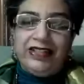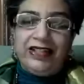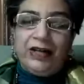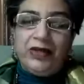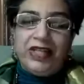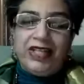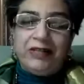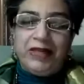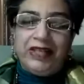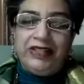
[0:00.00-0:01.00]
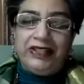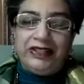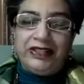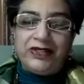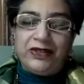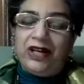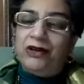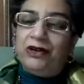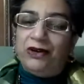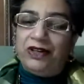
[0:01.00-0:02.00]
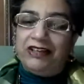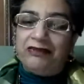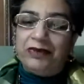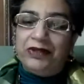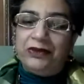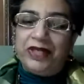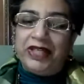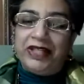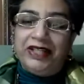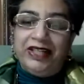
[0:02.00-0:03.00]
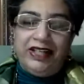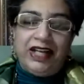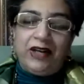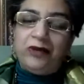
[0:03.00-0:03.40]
counting it by years or how long I've been doing it, I